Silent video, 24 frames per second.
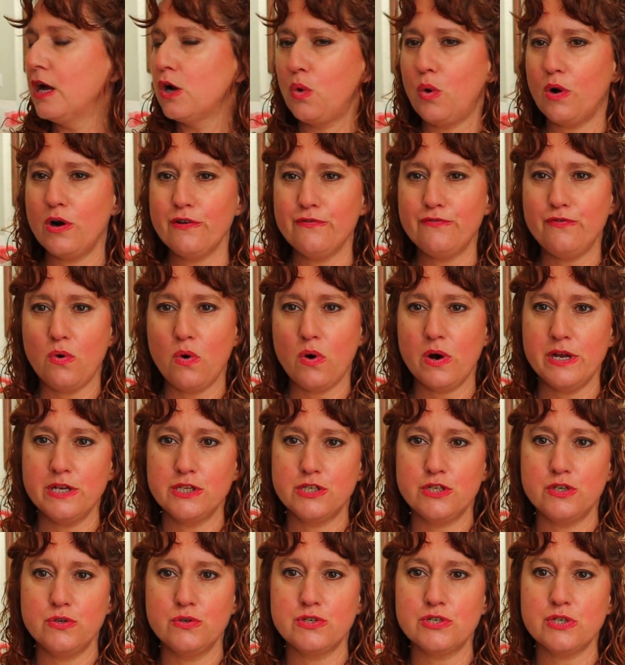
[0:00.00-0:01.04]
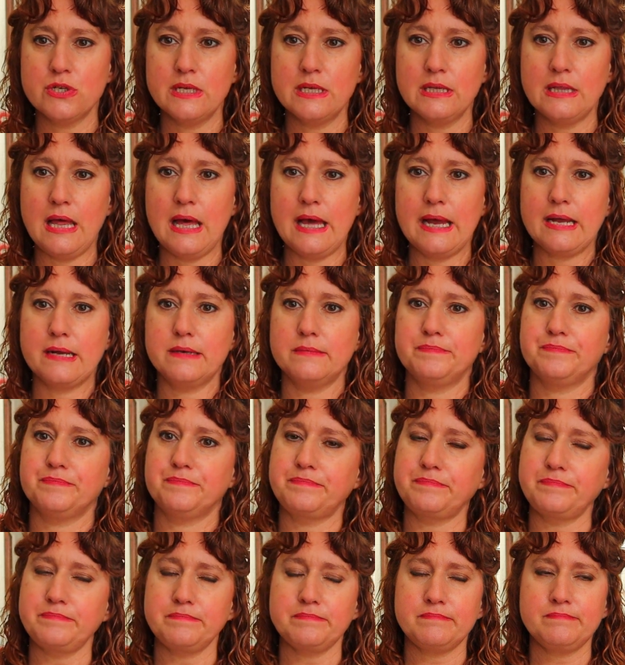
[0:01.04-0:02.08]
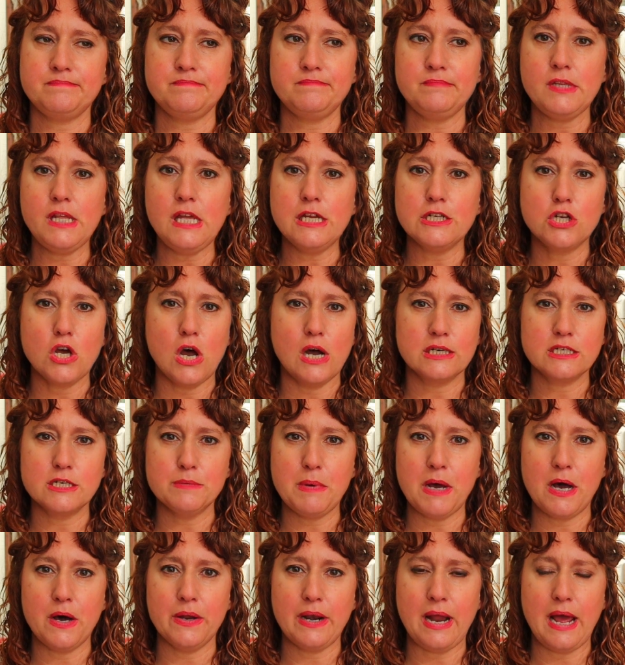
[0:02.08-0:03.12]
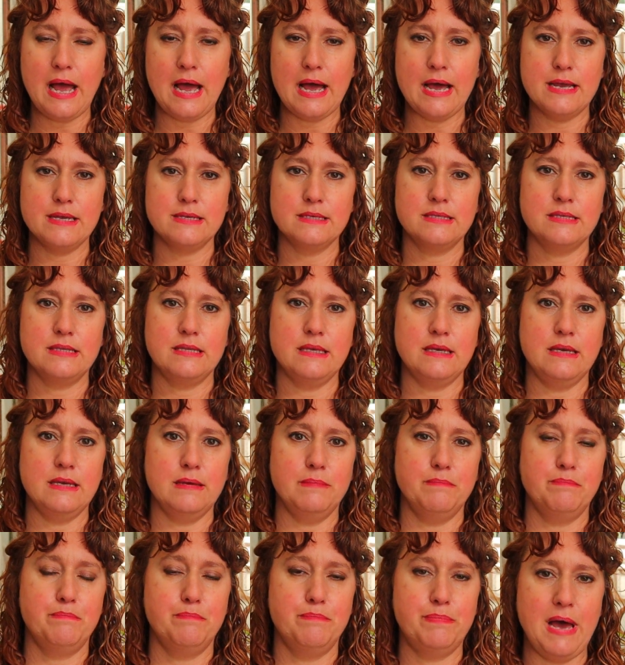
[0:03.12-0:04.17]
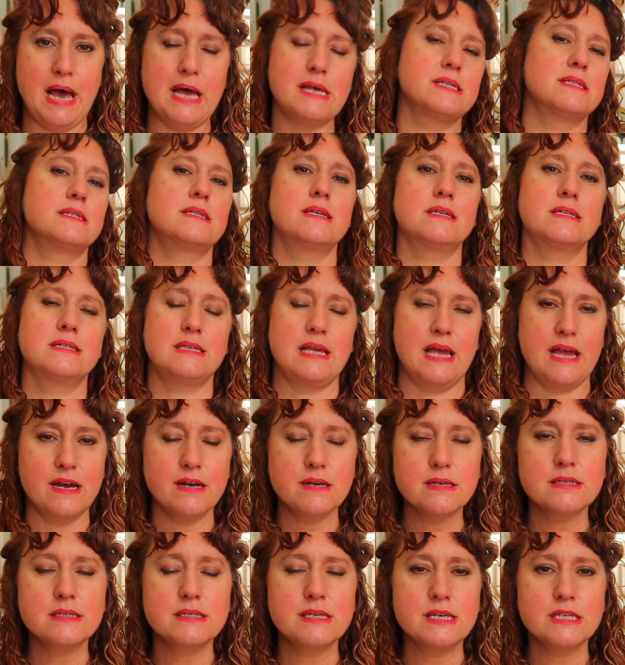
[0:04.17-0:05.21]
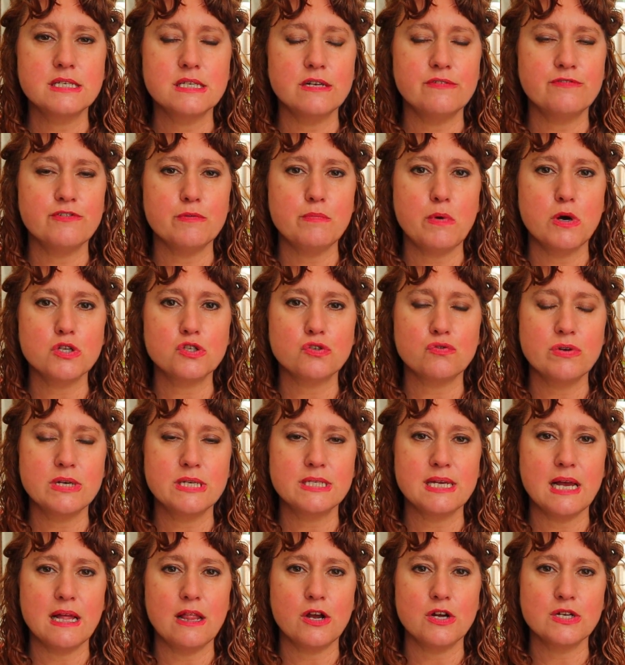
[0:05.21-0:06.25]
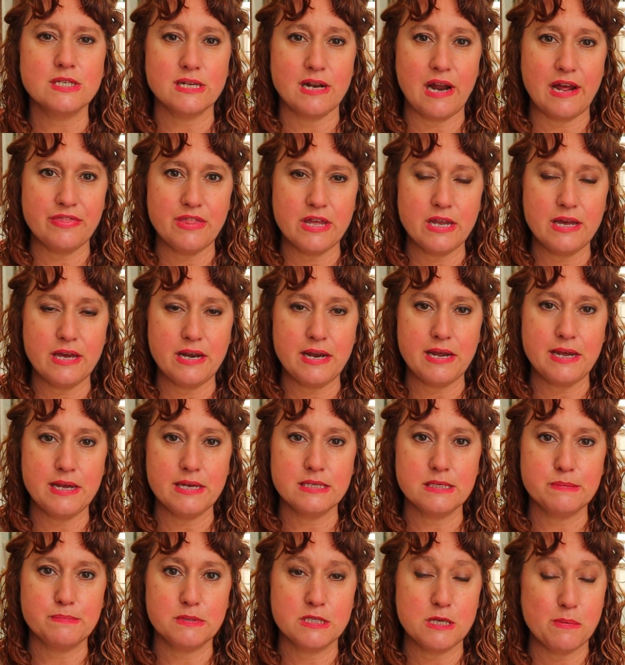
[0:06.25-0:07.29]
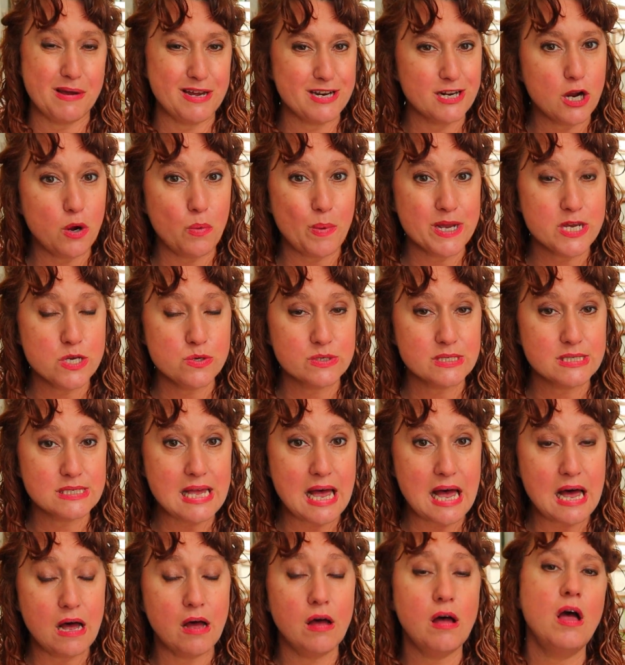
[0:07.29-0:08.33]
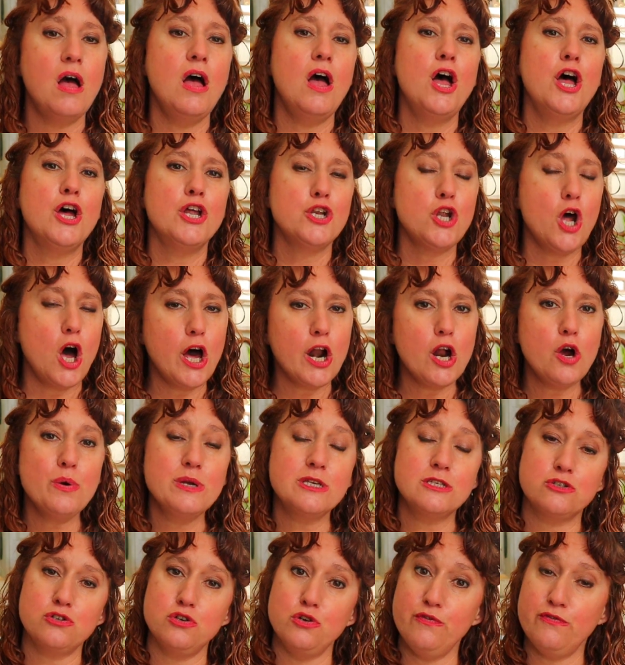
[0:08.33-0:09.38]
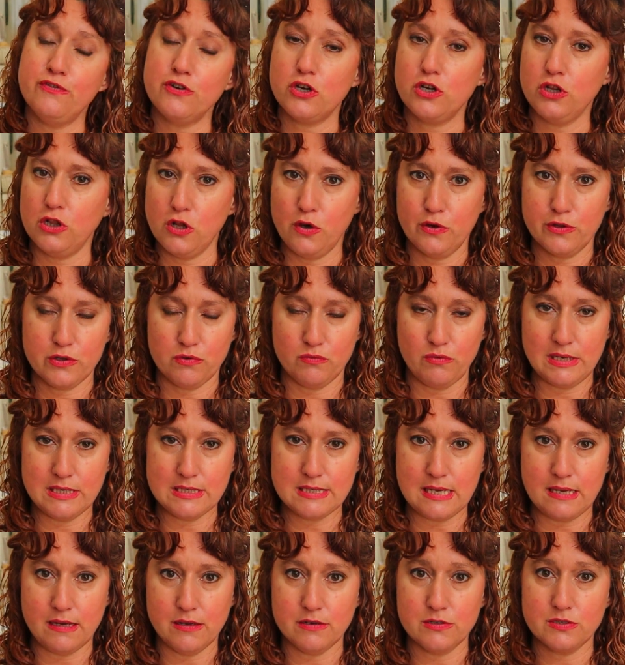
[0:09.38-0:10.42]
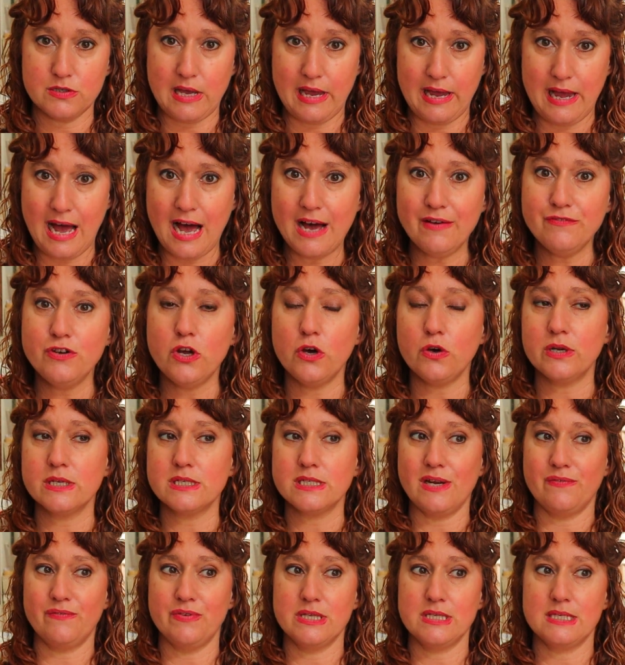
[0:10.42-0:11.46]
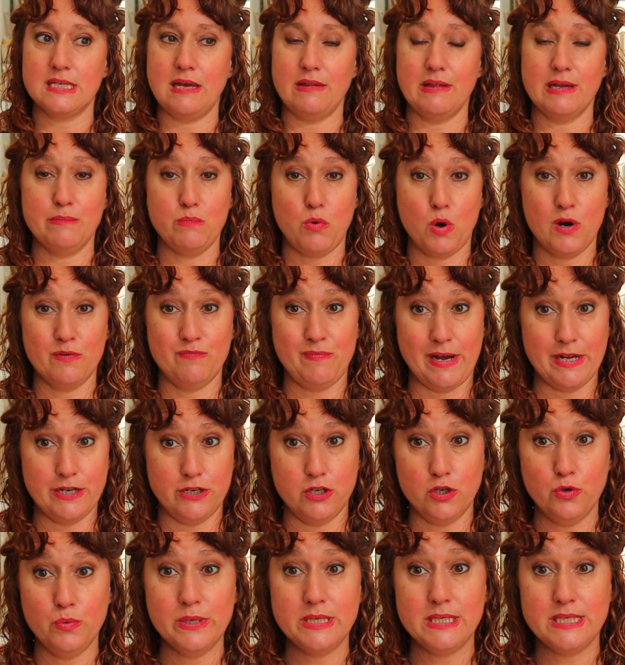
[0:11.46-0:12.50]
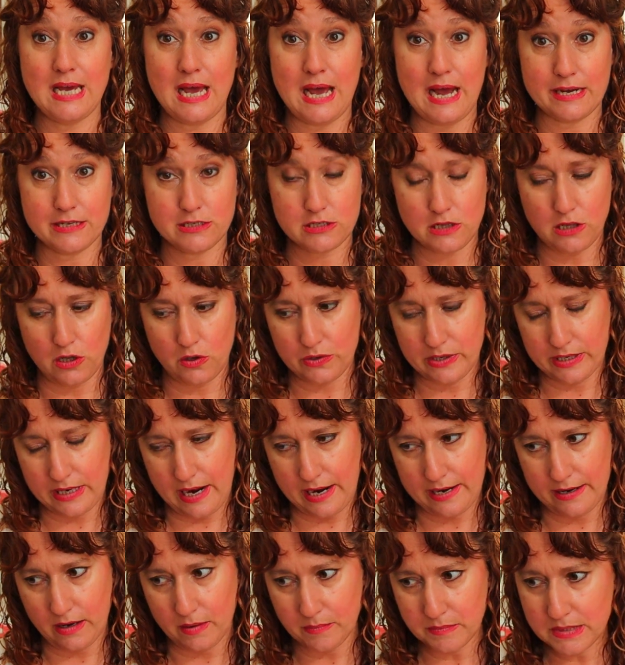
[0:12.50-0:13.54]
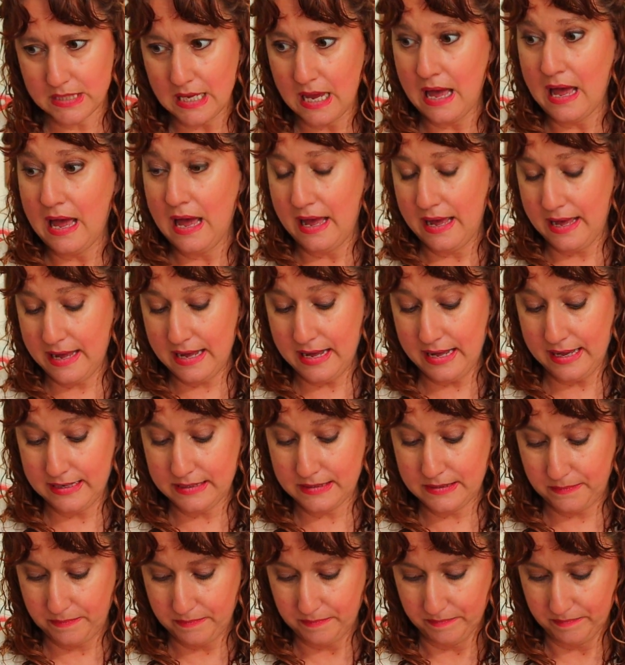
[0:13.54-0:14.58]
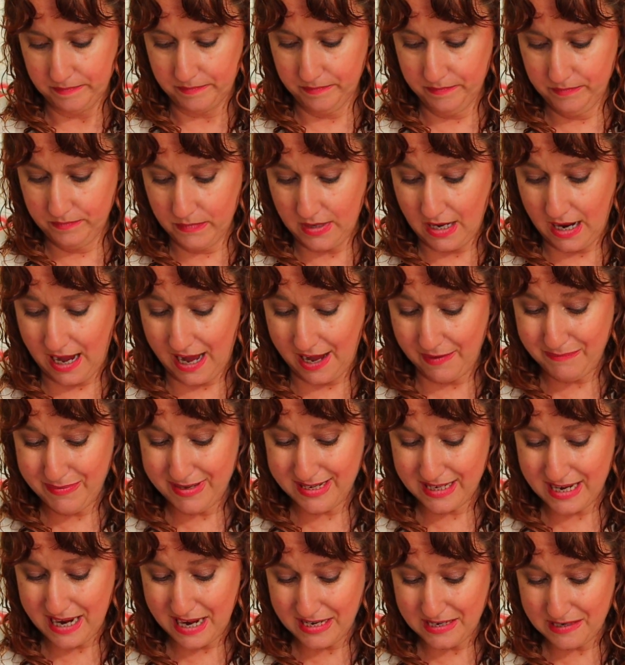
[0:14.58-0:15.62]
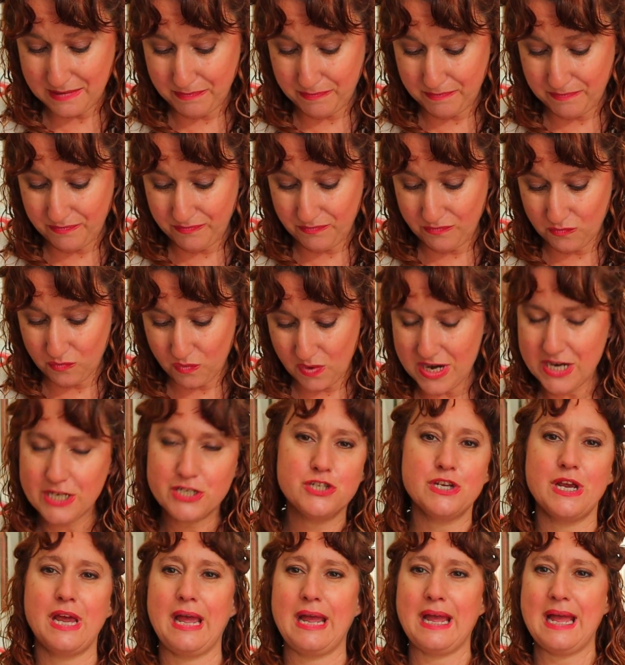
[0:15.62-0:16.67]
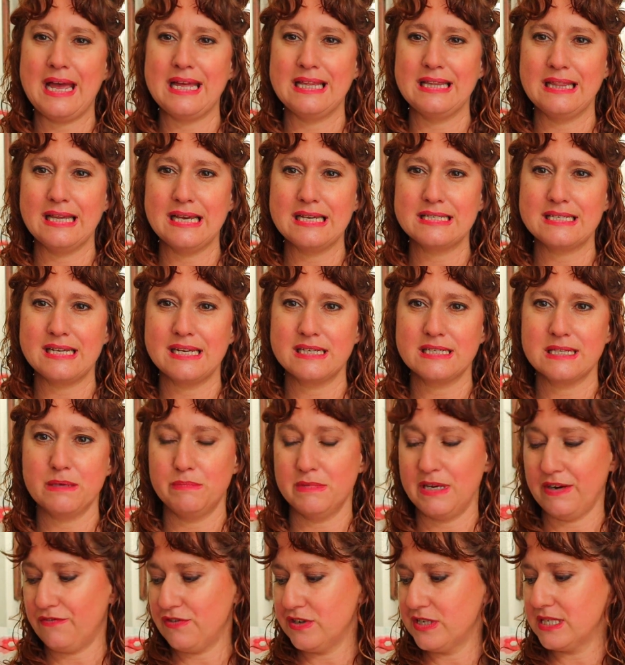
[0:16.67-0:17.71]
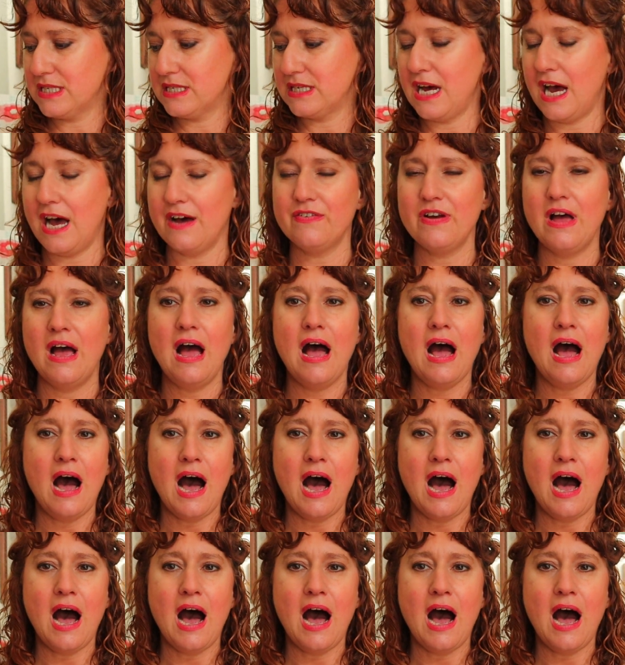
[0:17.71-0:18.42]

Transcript: Quarter four is usually like talked about as the best sales season for most resellers. And I think it is, depending on what you sell, not always true for clothing resellers. I have noticed I've been selling more of my new with tags clothing items and I've been kind of reaching and listing some different stuff.